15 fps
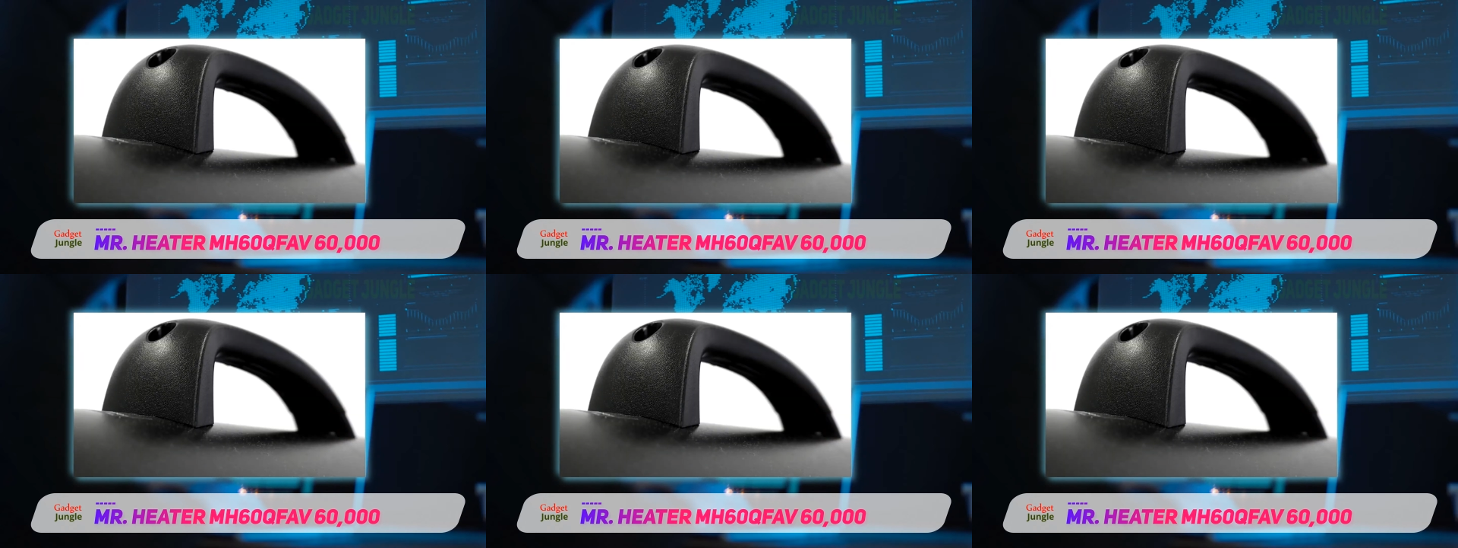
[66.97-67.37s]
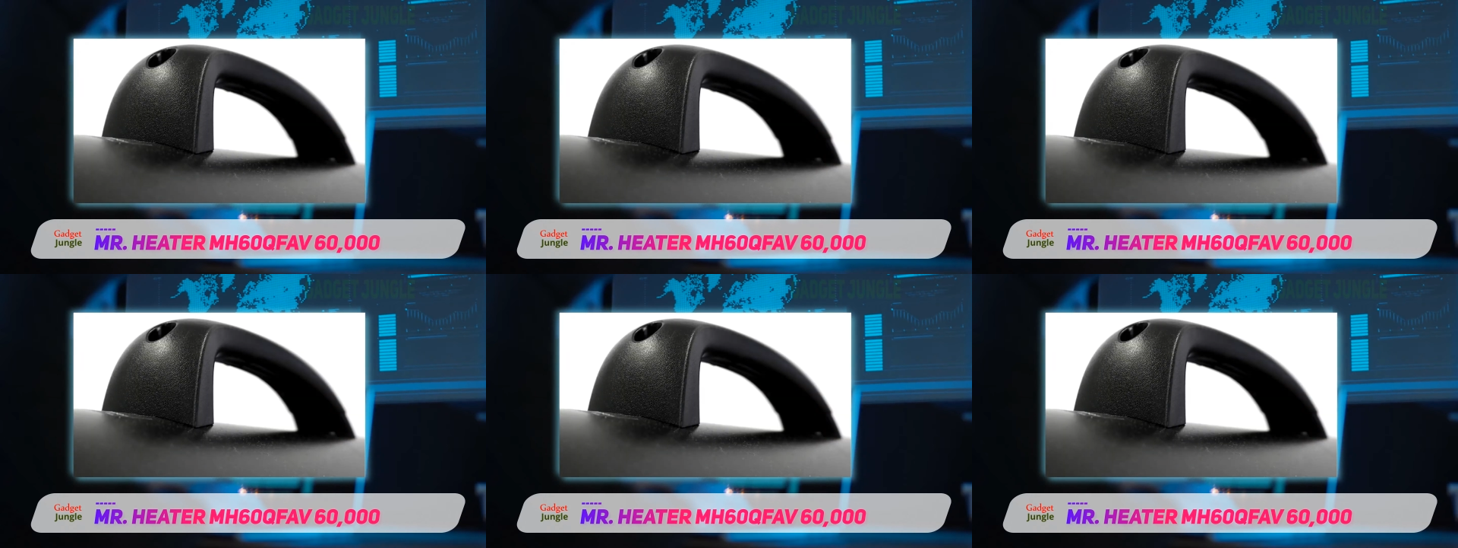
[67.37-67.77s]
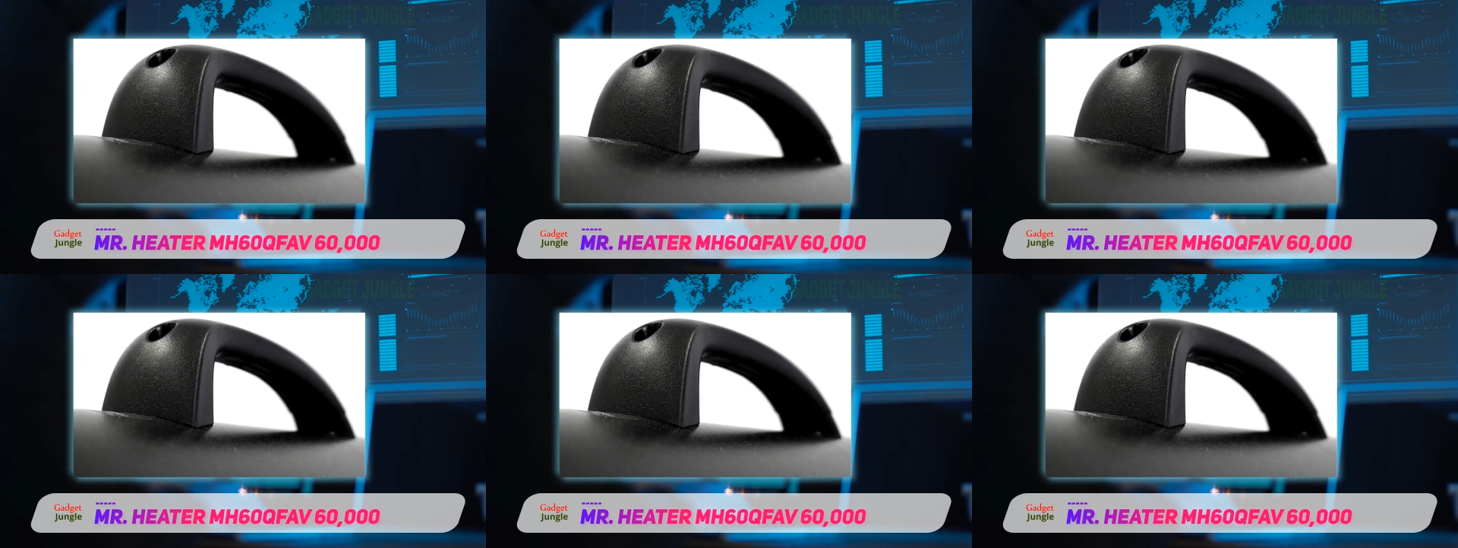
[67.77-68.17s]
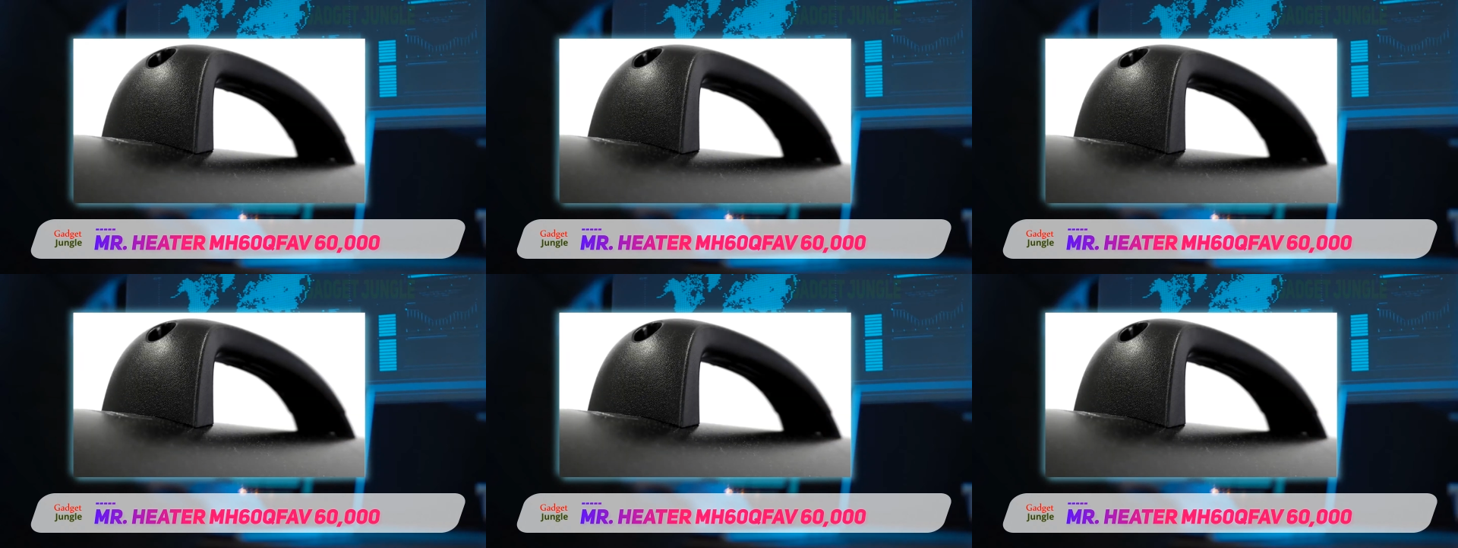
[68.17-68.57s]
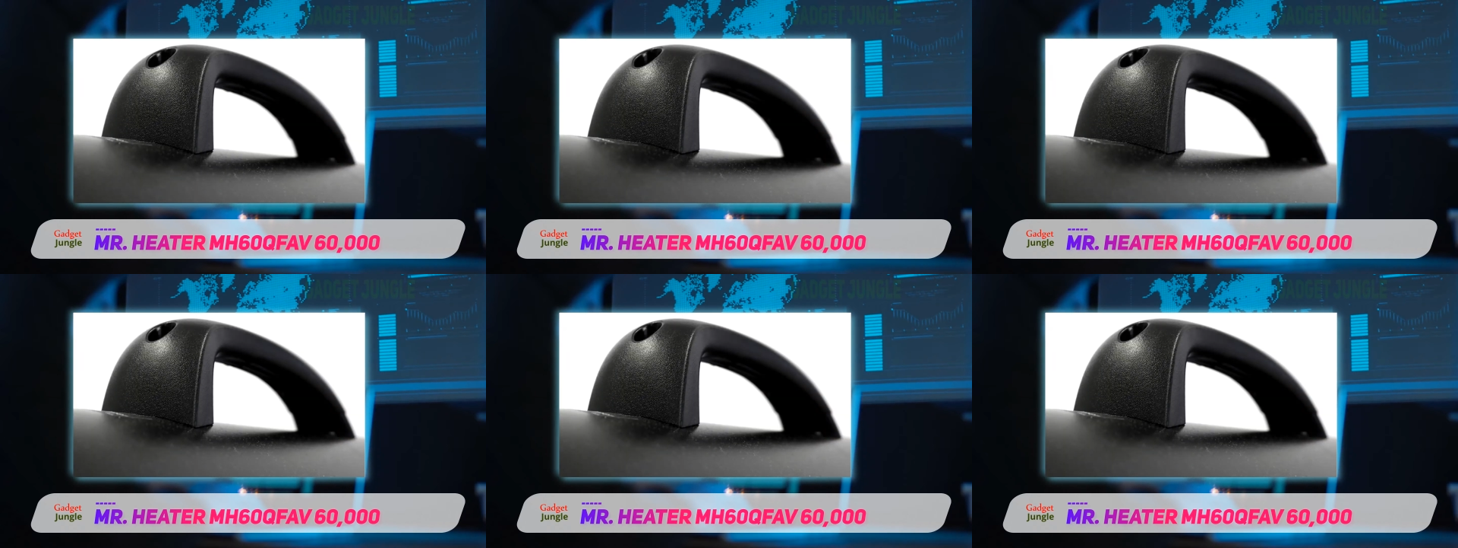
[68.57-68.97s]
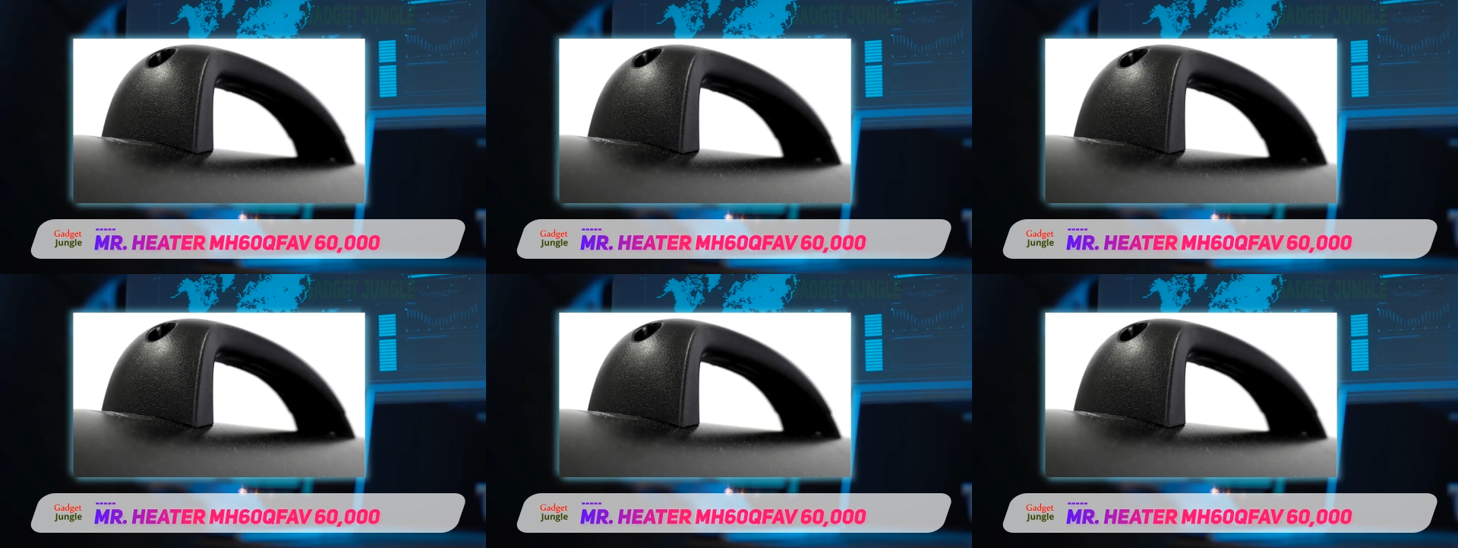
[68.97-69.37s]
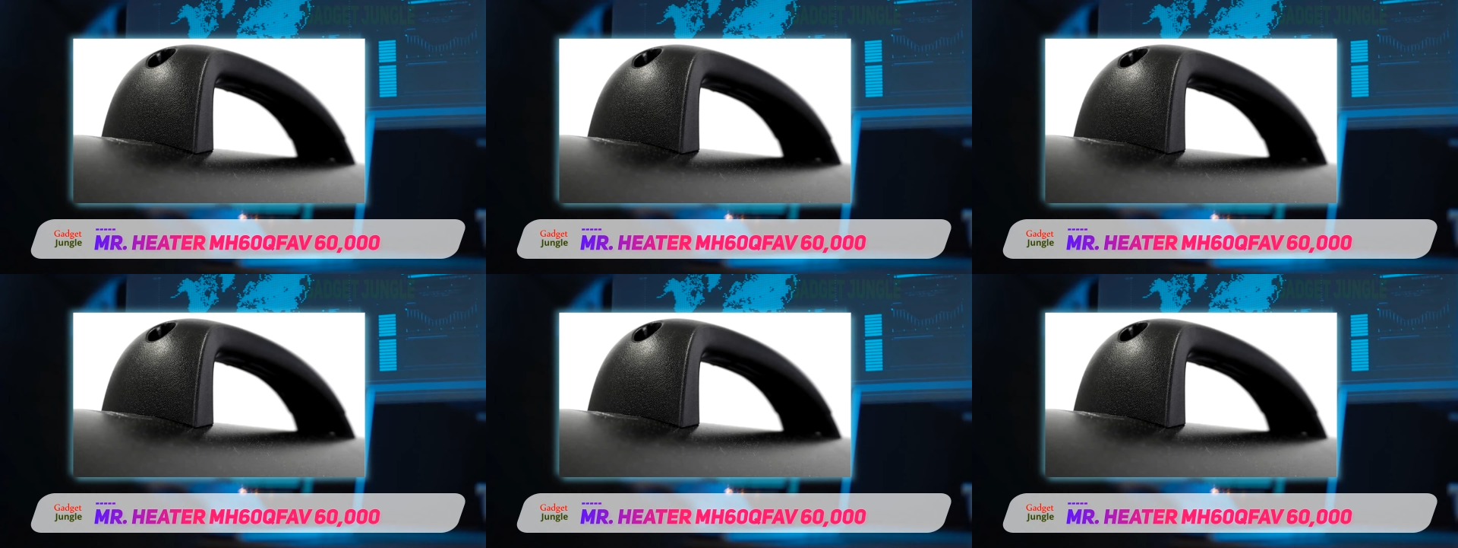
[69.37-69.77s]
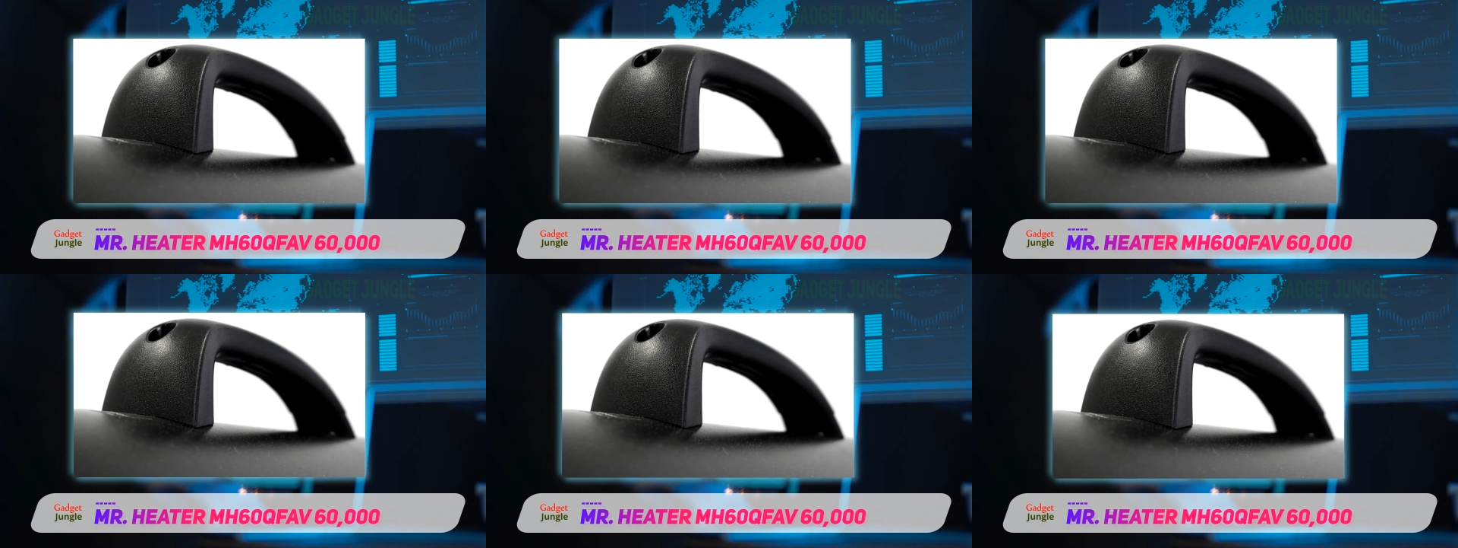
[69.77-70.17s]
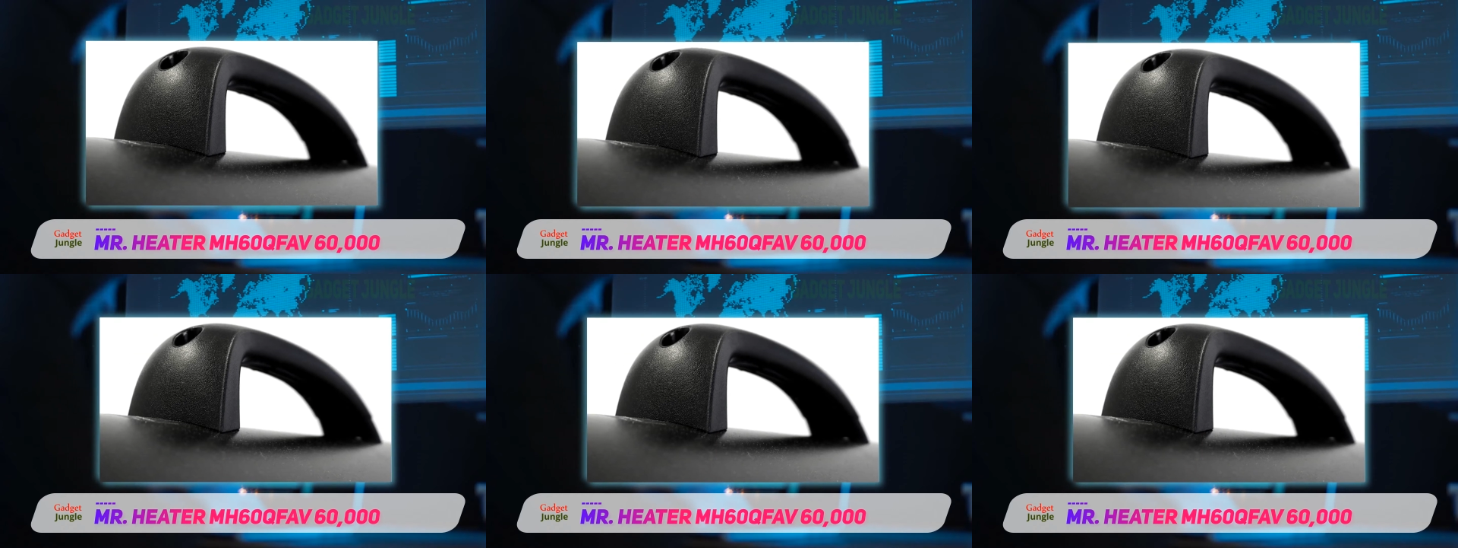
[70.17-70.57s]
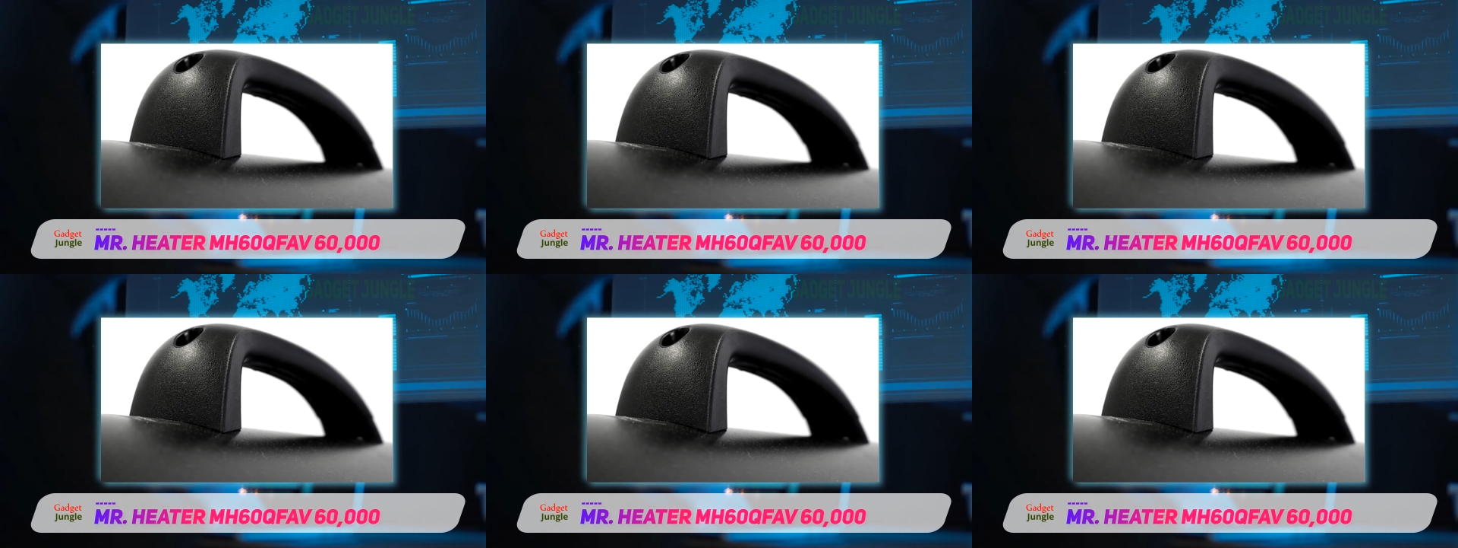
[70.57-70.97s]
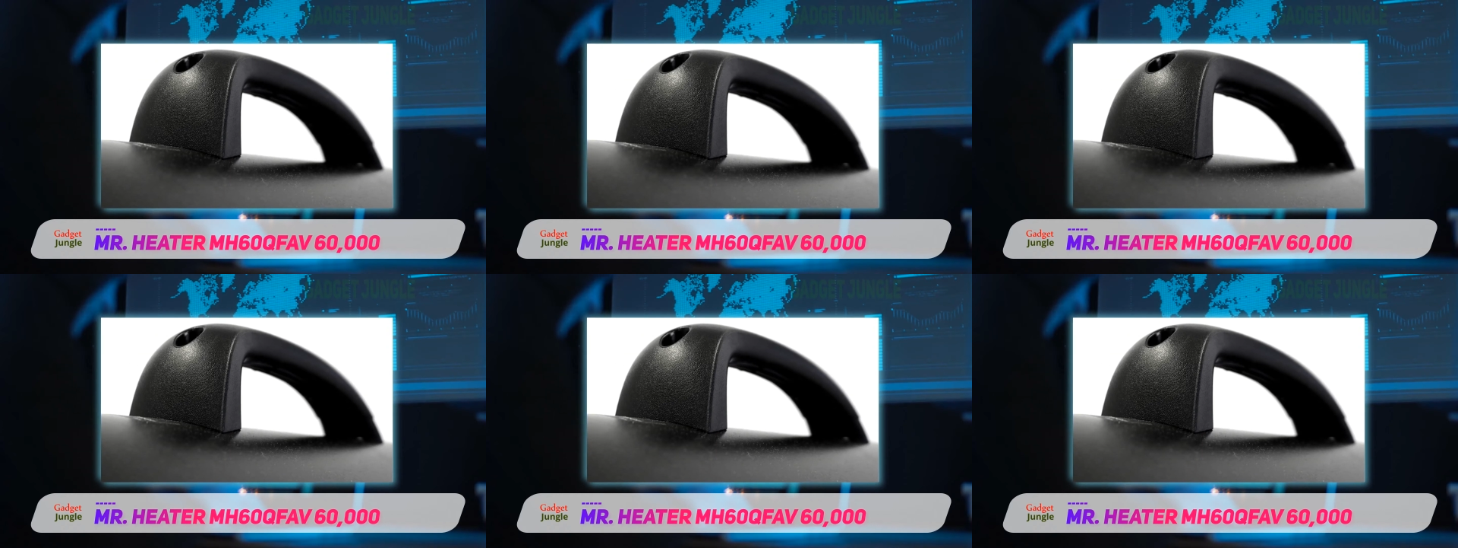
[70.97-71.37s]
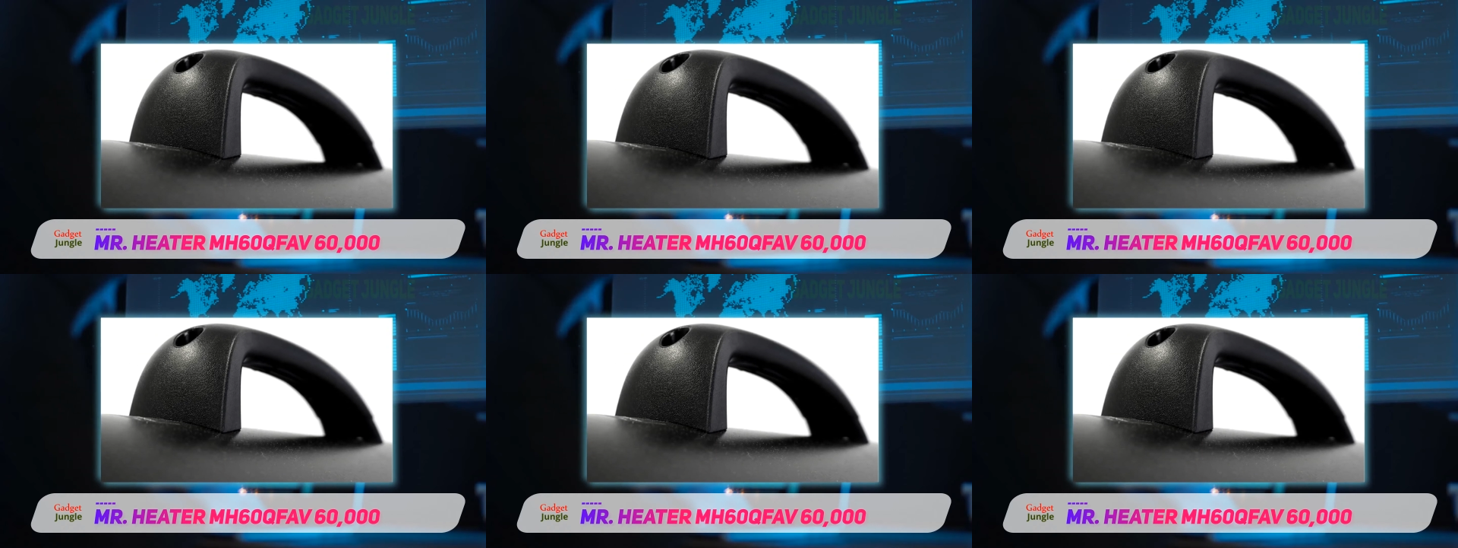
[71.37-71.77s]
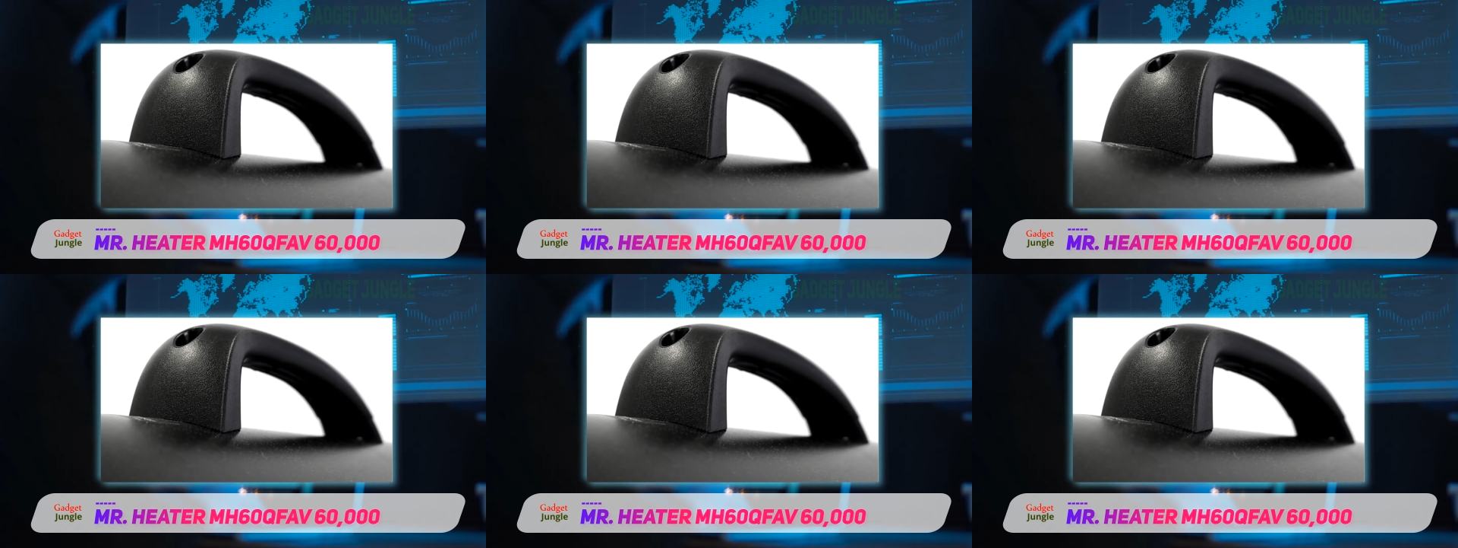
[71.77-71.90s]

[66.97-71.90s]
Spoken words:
No face is visible, so there are no lips to read.